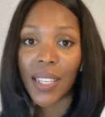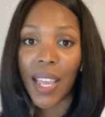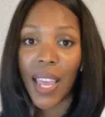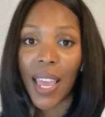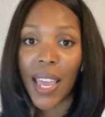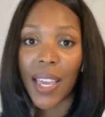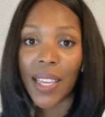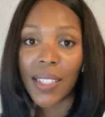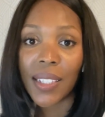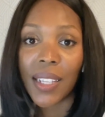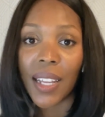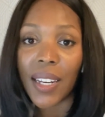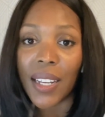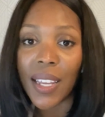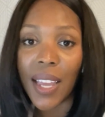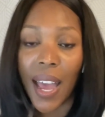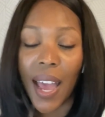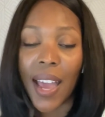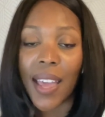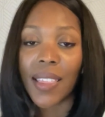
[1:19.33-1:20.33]
a study
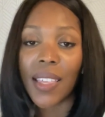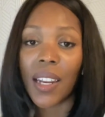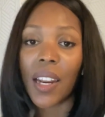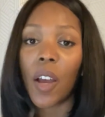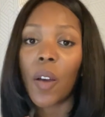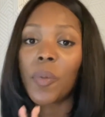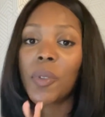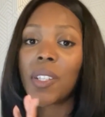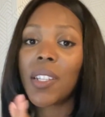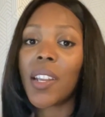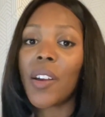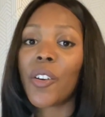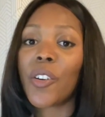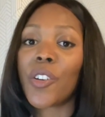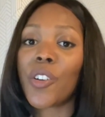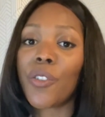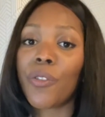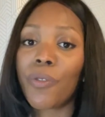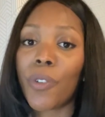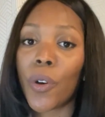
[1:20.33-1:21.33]
guide that helps narrow
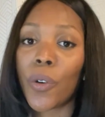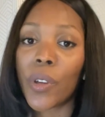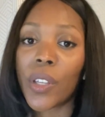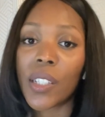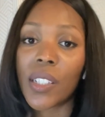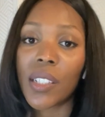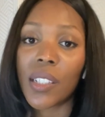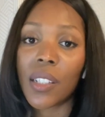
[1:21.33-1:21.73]
your focus